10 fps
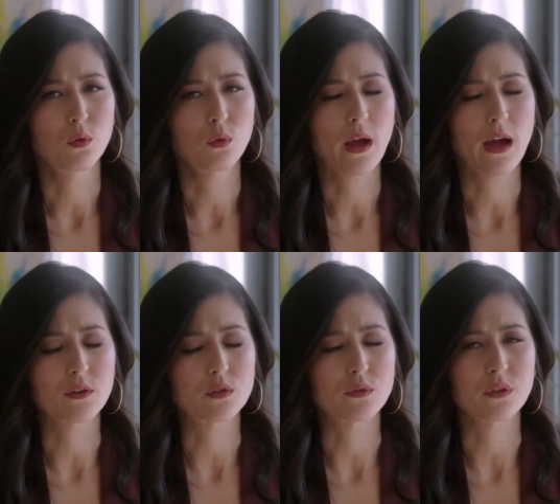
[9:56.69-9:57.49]
How did
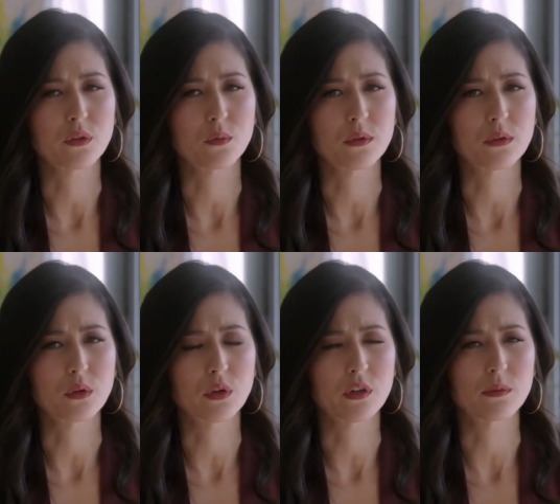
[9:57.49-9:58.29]
you feel when you
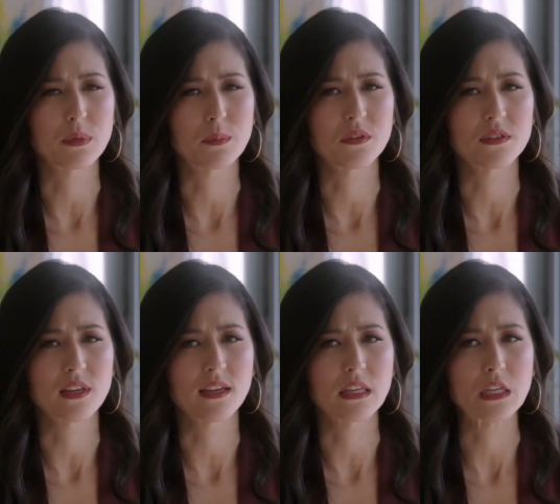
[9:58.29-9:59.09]
heard people
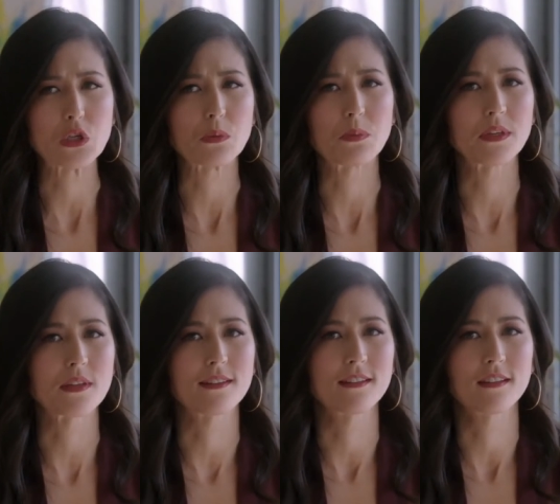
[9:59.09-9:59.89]
saying he should
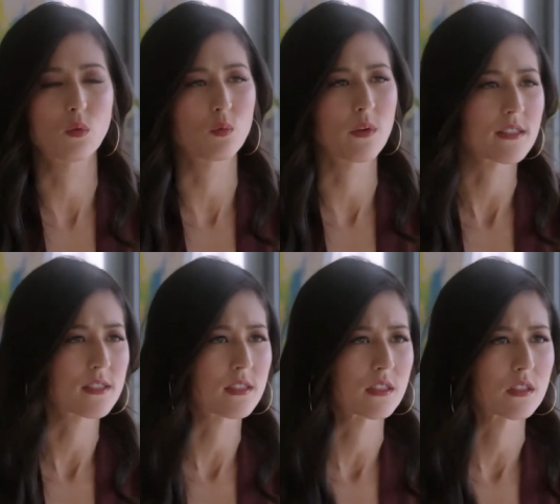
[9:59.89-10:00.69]
be
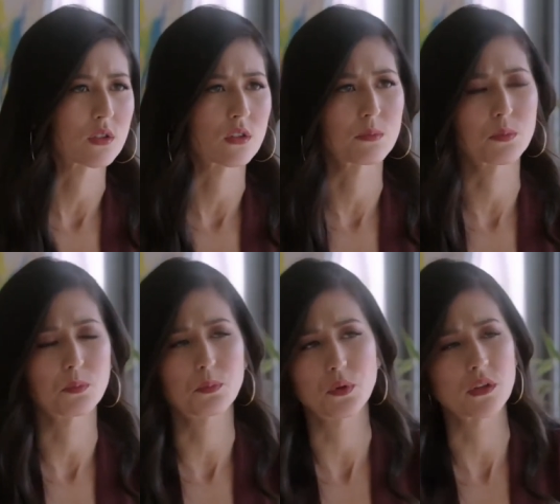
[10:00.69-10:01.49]
arrested or put